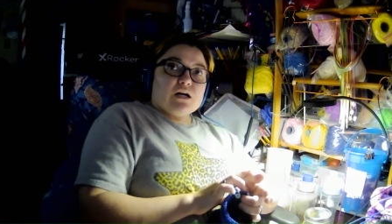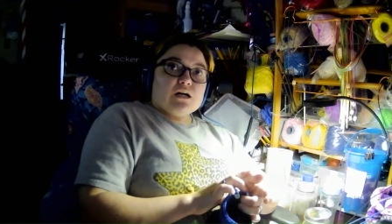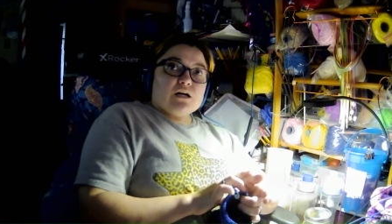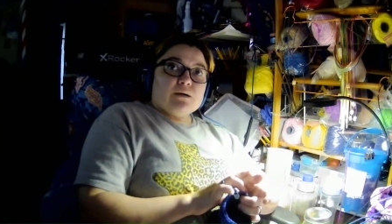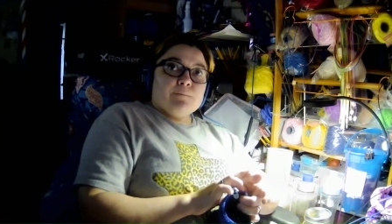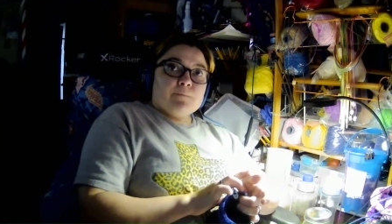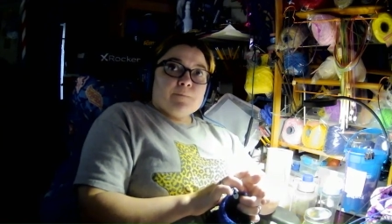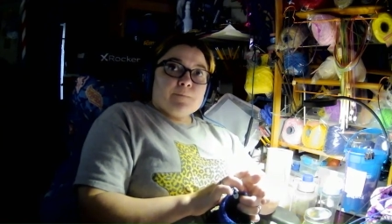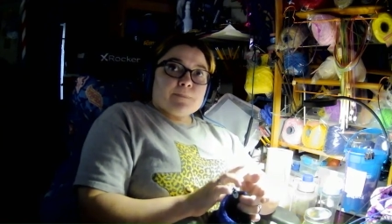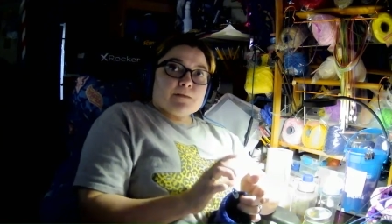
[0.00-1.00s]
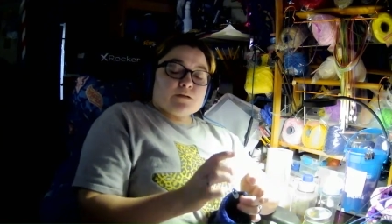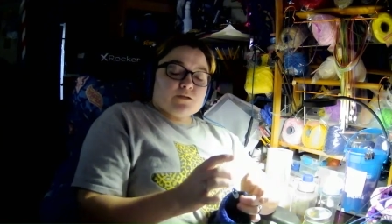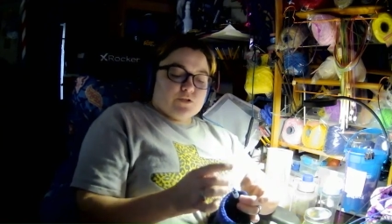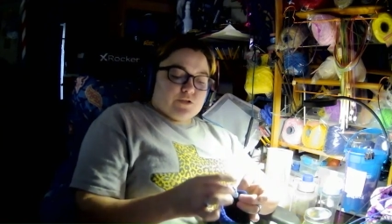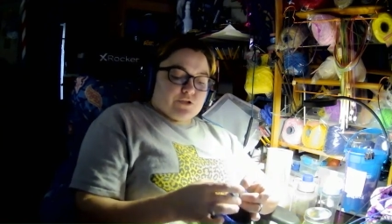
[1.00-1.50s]
Um,
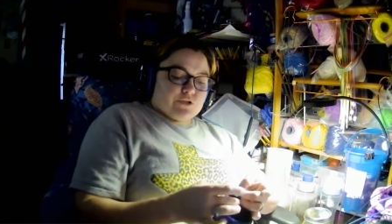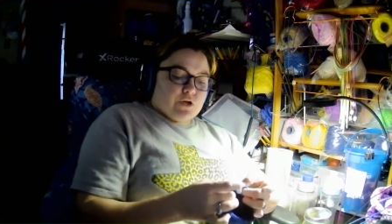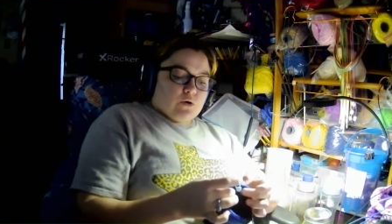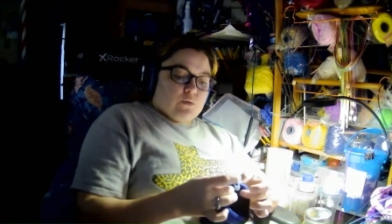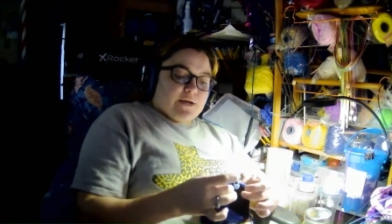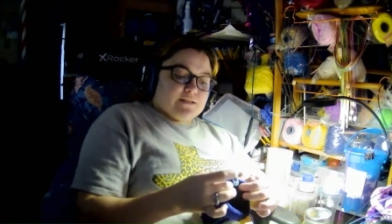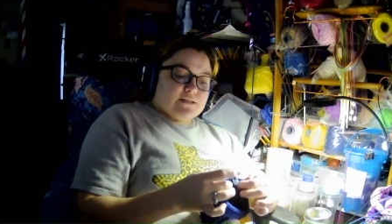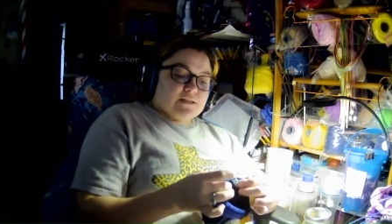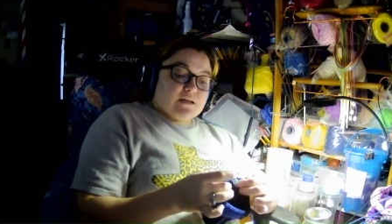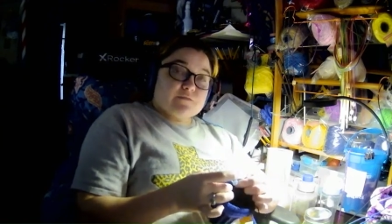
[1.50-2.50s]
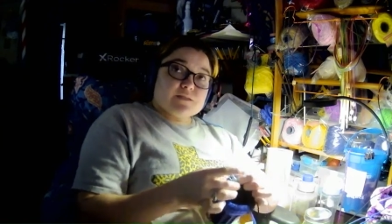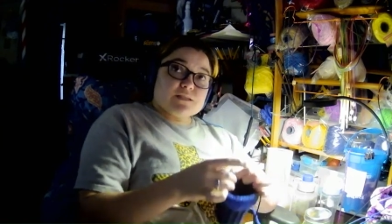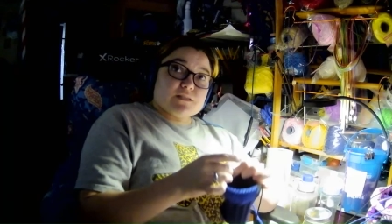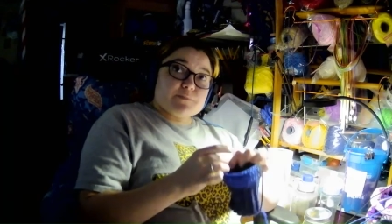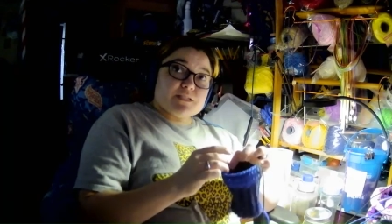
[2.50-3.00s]
so instead of
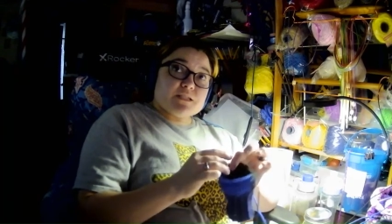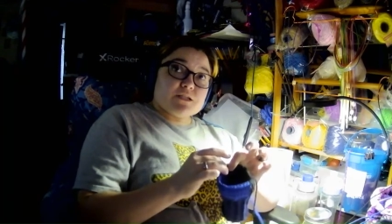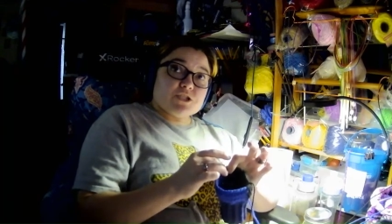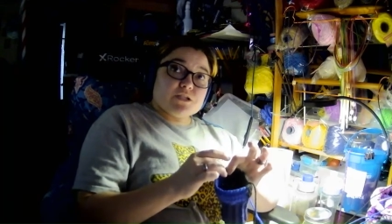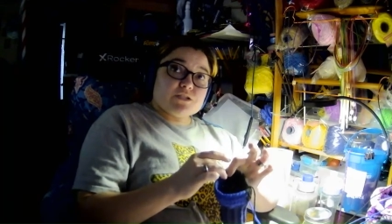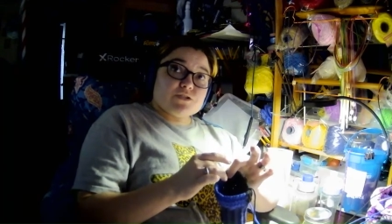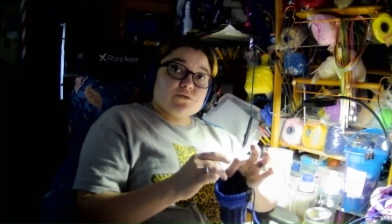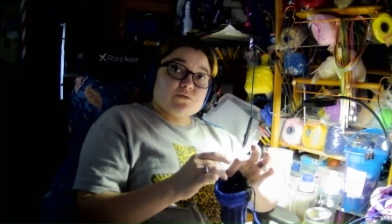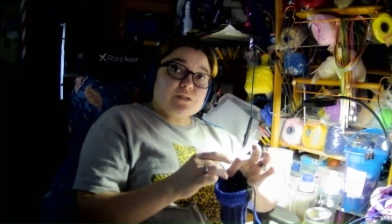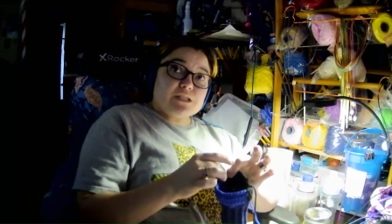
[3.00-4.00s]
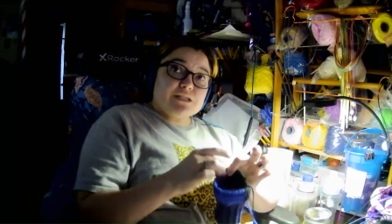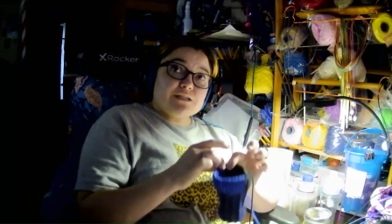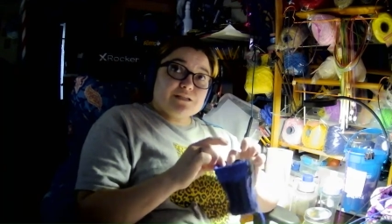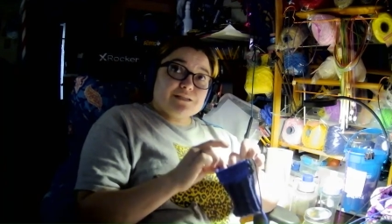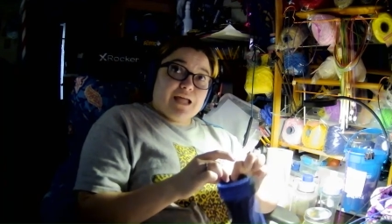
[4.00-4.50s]
slip stitching to
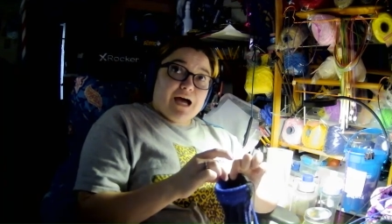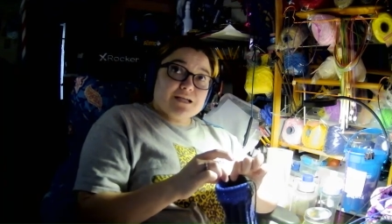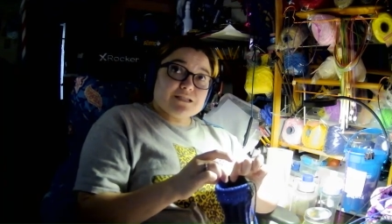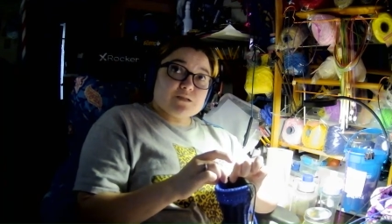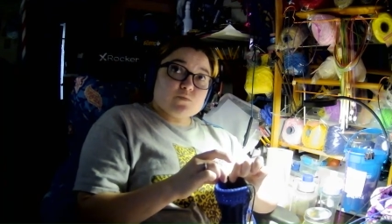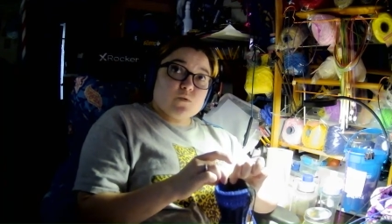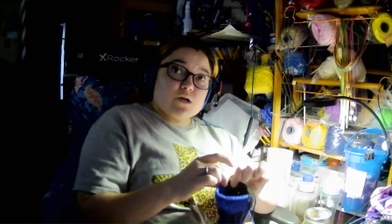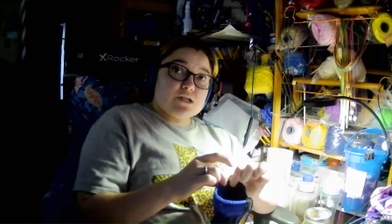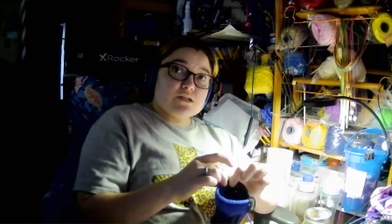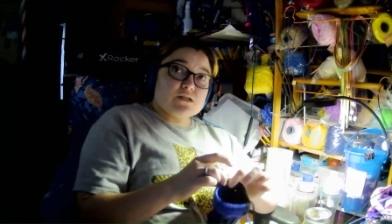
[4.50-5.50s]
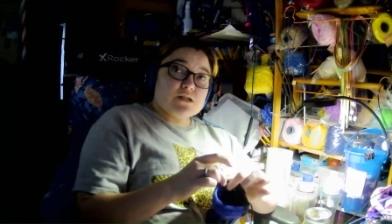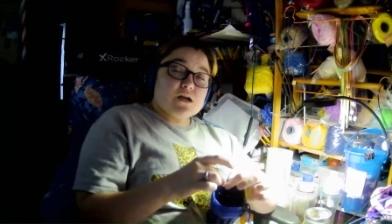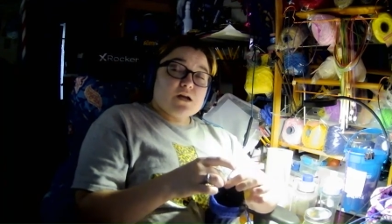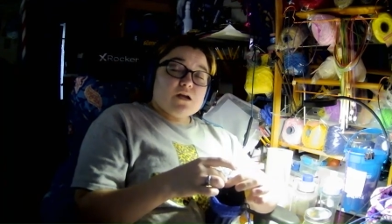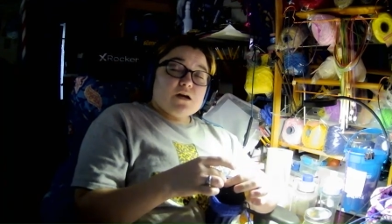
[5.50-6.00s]
the last one,
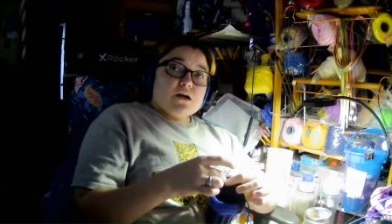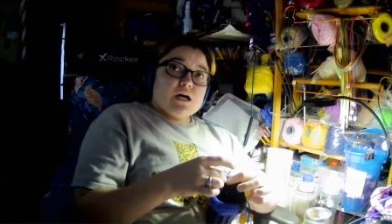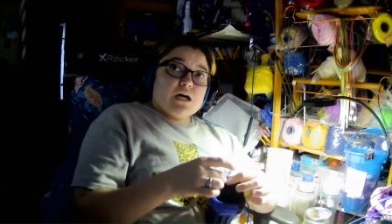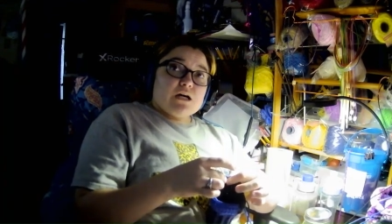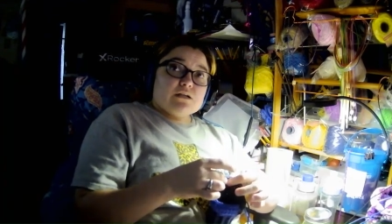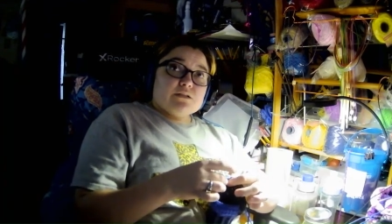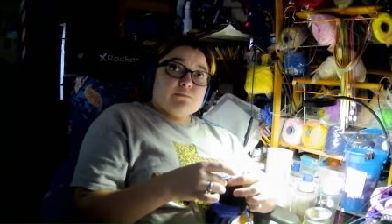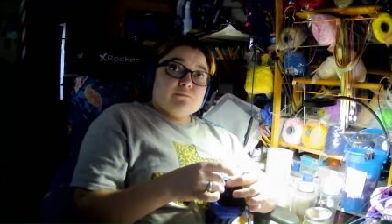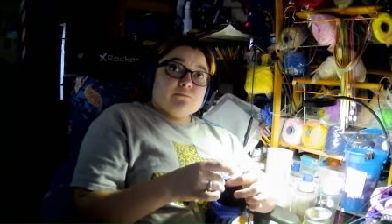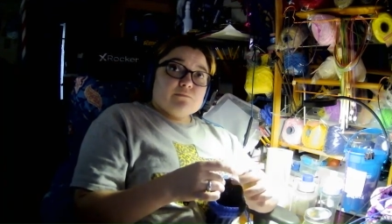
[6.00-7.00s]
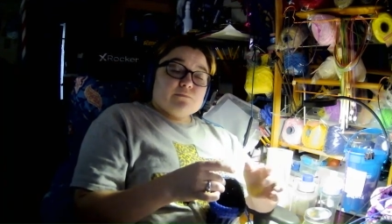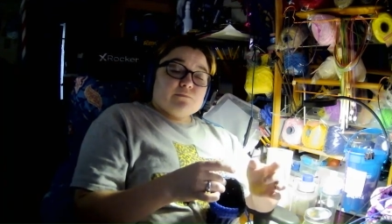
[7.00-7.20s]
um,